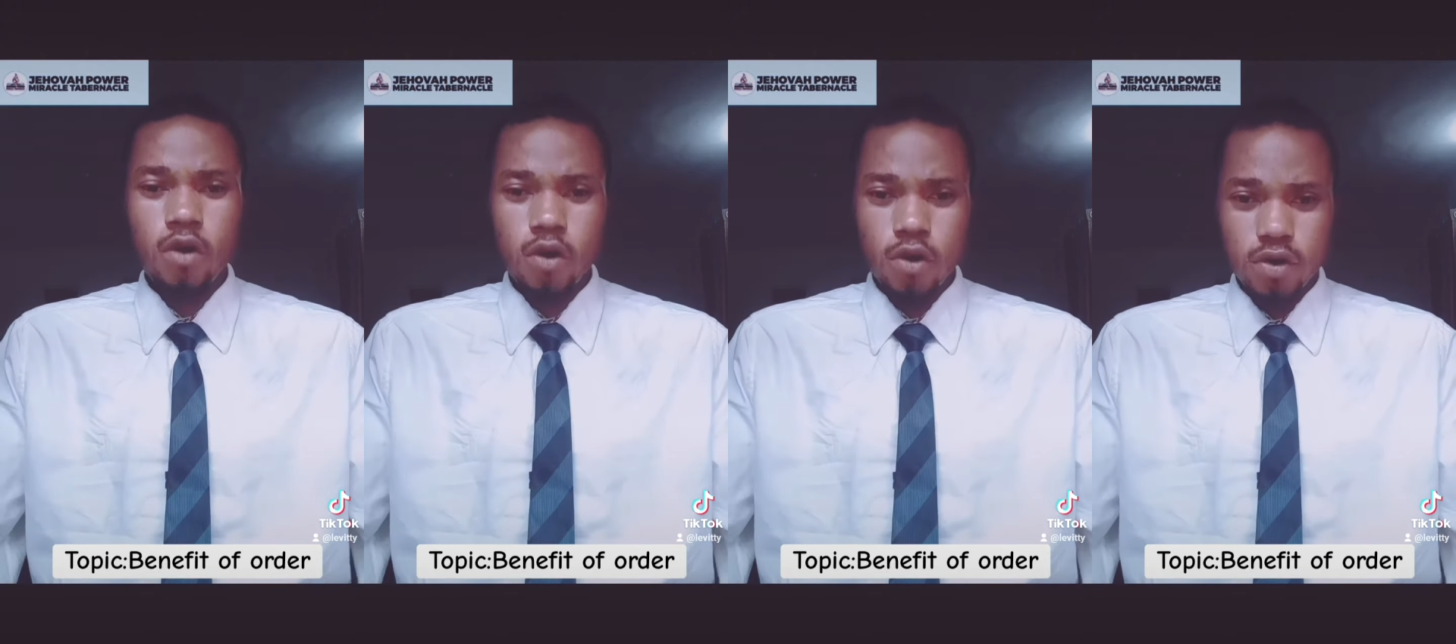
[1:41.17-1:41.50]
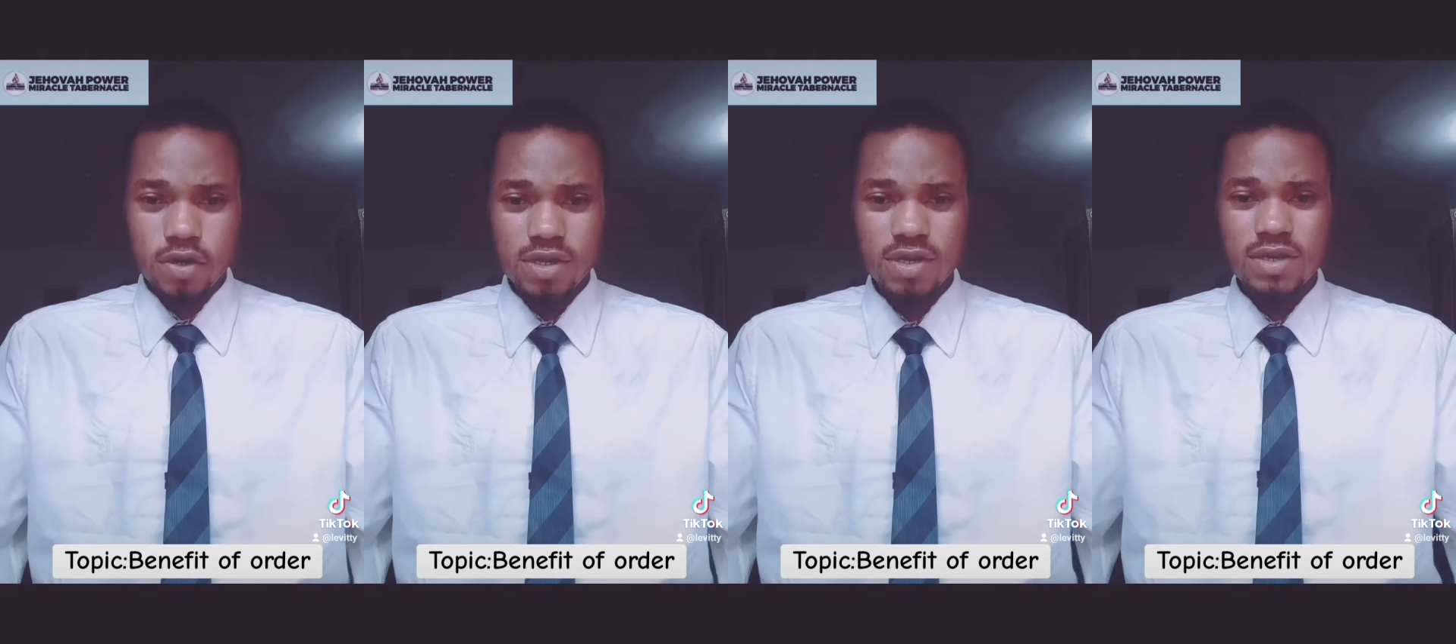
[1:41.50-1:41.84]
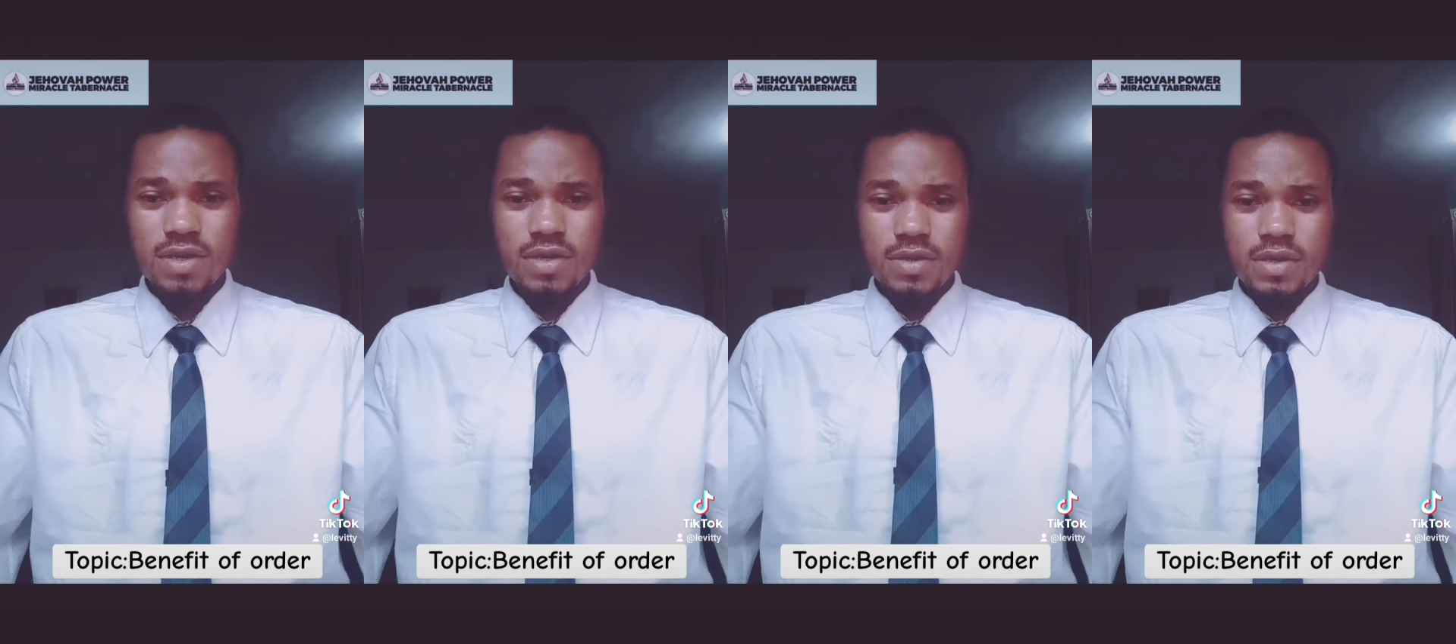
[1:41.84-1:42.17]
God.
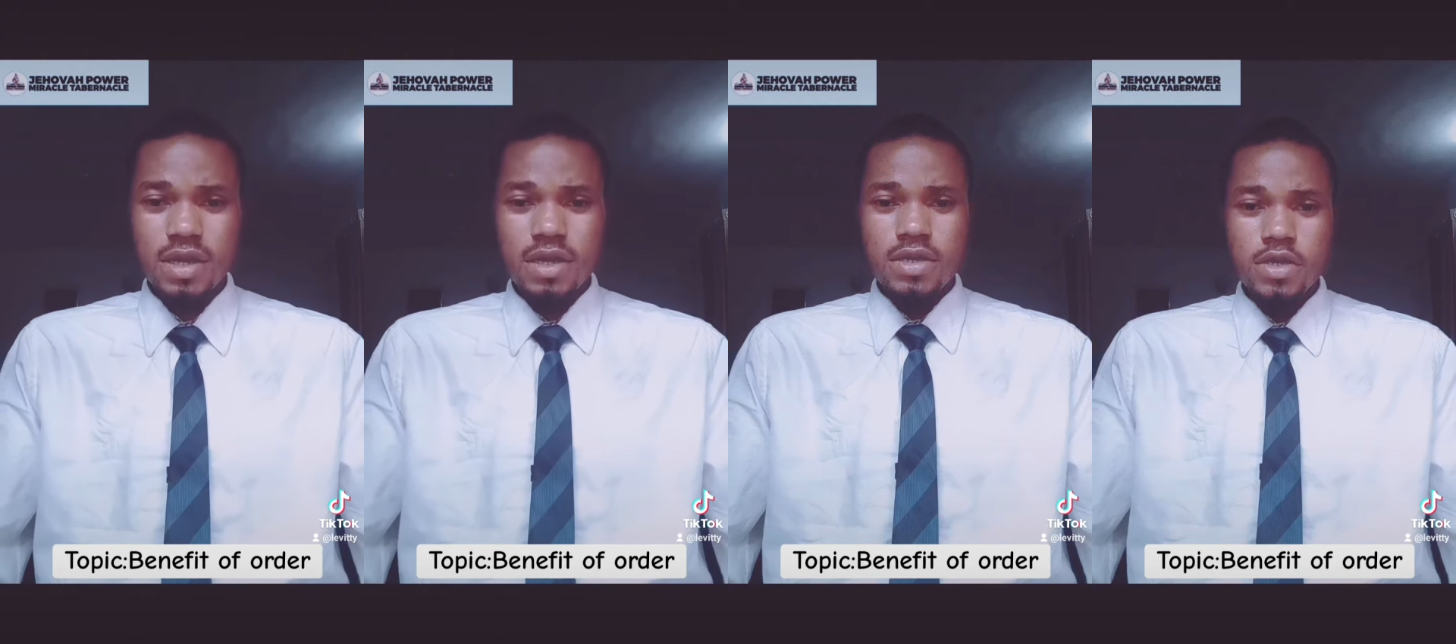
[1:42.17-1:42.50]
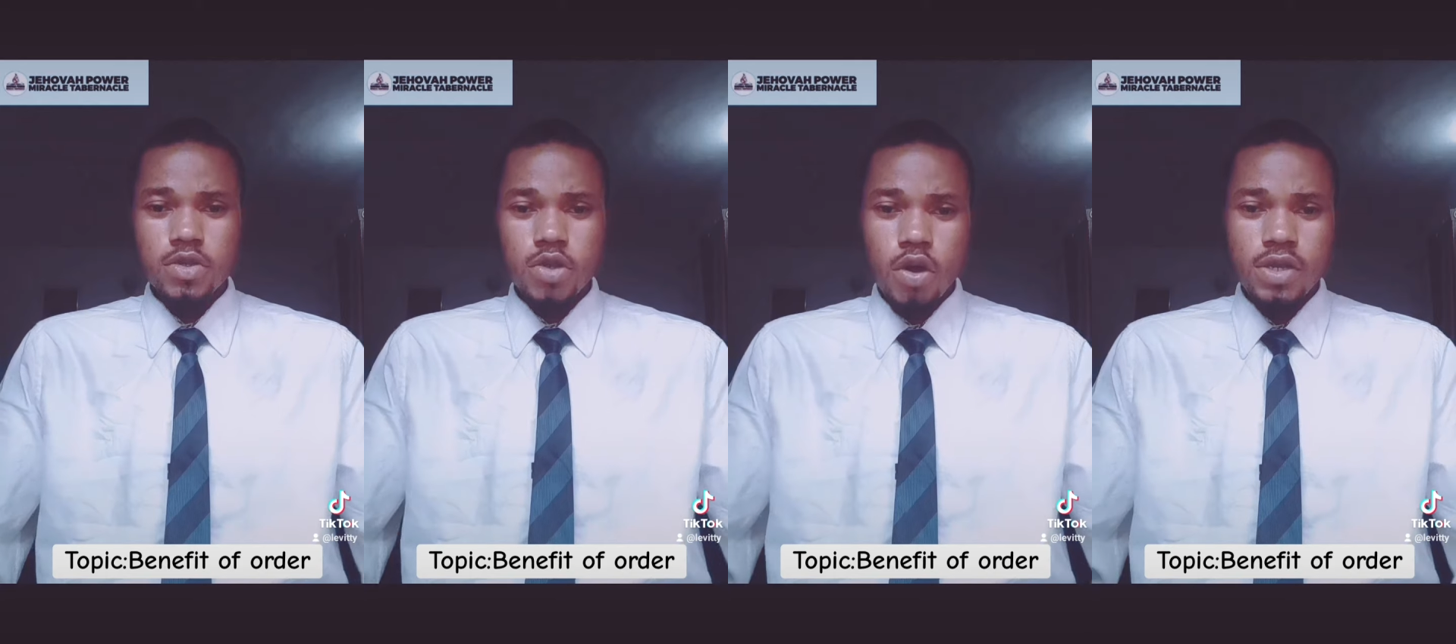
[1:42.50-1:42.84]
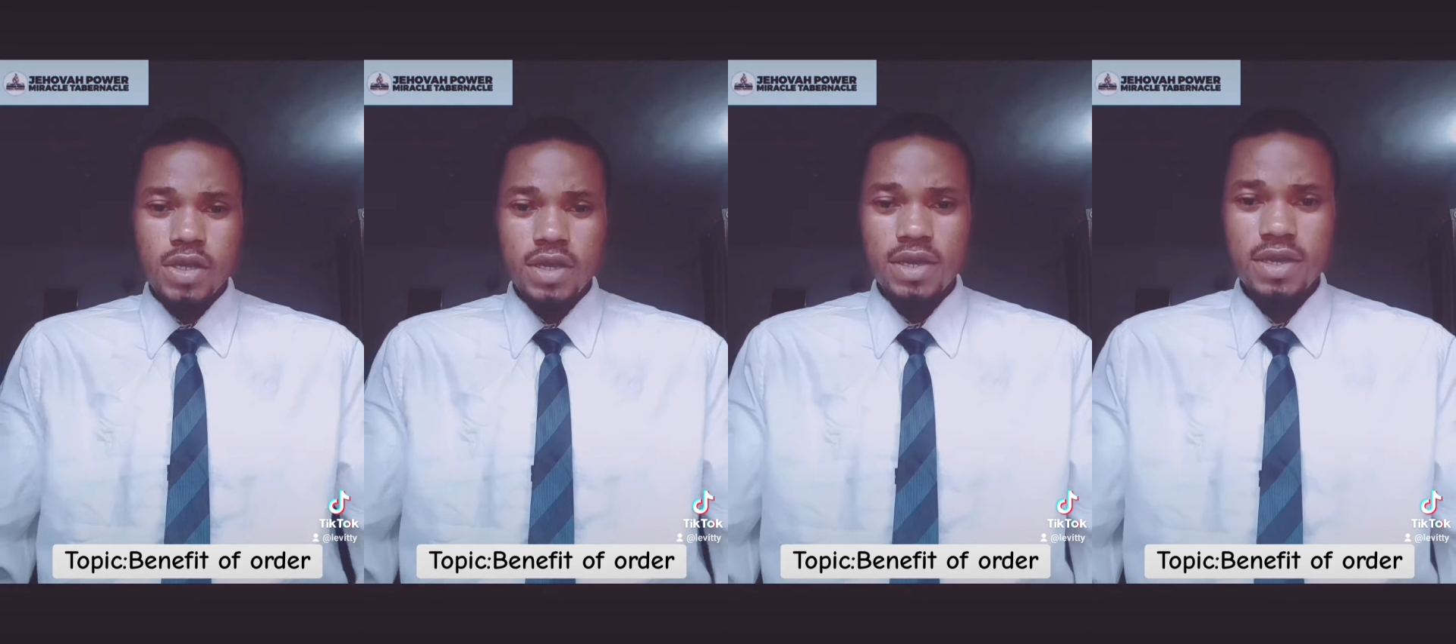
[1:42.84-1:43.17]
The
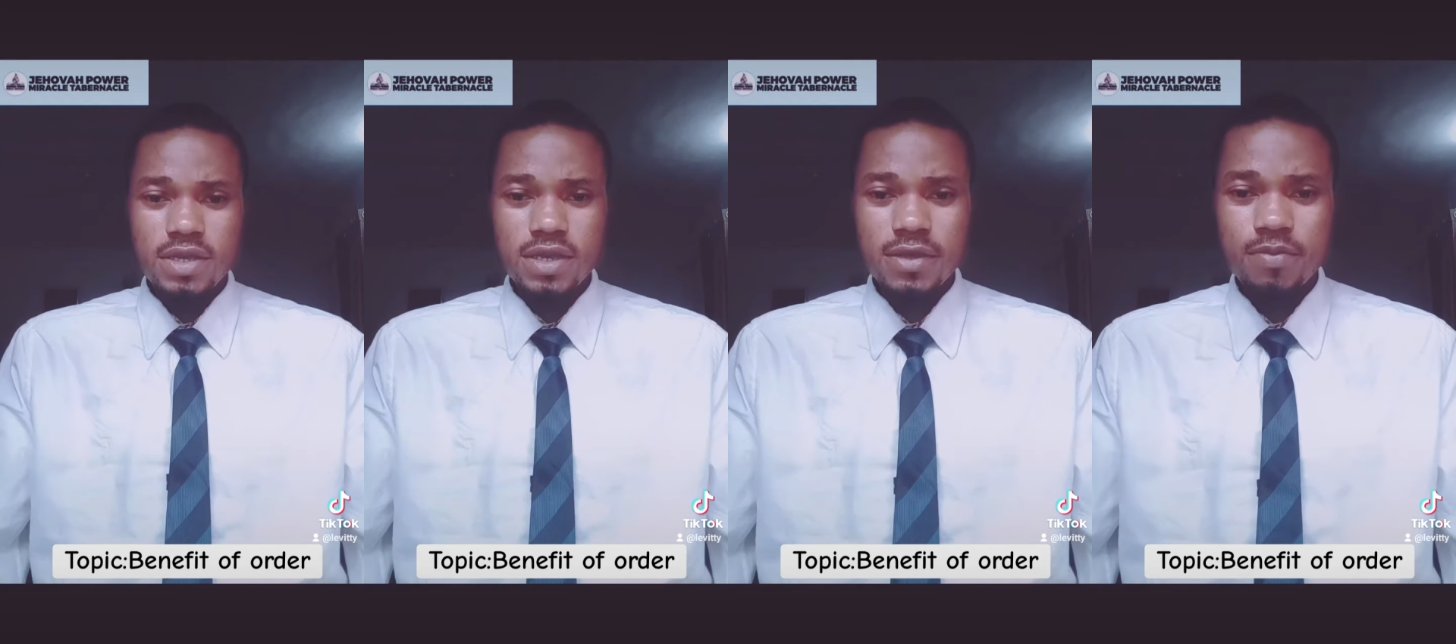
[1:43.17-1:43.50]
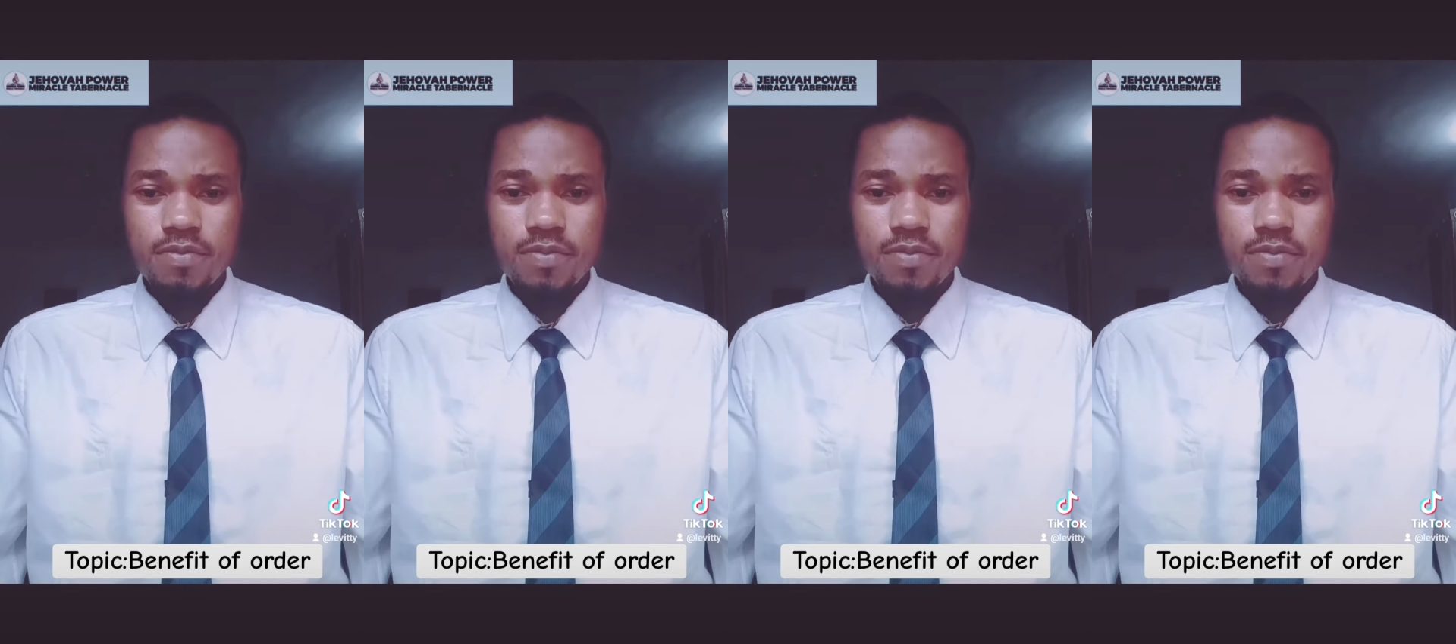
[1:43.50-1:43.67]
third is